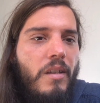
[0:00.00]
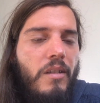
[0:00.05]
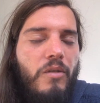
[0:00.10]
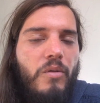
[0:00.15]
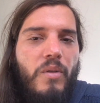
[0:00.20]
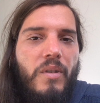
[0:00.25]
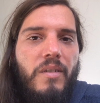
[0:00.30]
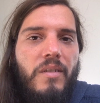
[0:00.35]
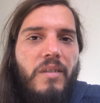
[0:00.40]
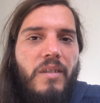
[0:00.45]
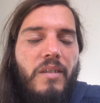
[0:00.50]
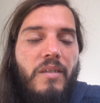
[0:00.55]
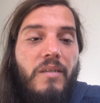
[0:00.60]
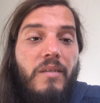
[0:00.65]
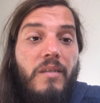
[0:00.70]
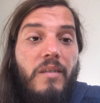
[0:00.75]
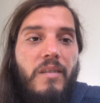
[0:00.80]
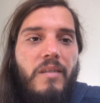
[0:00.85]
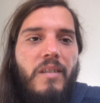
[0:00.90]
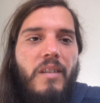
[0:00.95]
to
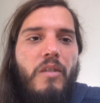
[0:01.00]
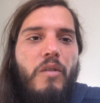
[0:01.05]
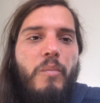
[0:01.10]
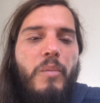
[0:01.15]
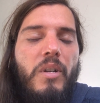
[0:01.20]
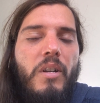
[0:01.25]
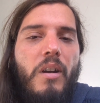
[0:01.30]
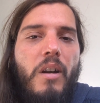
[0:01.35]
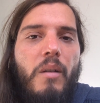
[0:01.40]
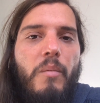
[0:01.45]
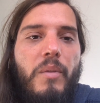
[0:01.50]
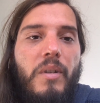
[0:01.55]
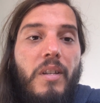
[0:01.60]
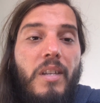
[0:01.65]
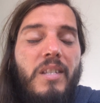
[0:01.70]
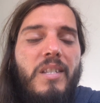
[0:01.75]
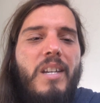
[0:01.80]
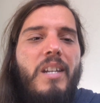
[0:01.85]
exist. It's the human heartbeat. It